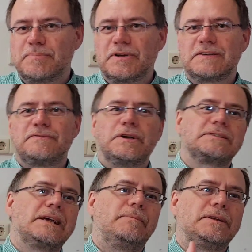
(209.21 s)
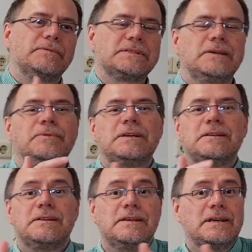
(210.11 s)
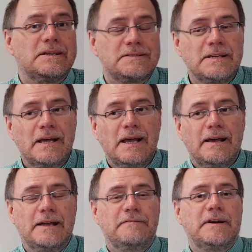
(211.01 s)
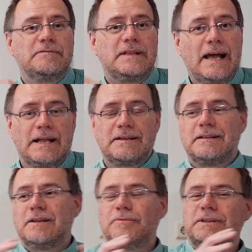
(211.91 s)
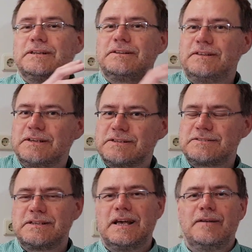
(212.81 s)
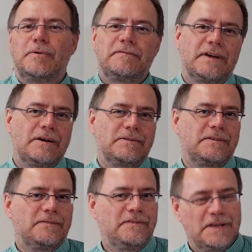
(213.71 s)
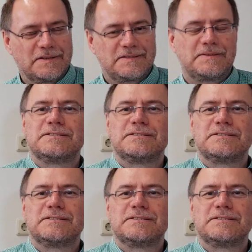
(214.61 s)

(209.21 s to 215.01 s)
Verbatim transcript: For example, you would say we did this and found that, and then we did this and we found this.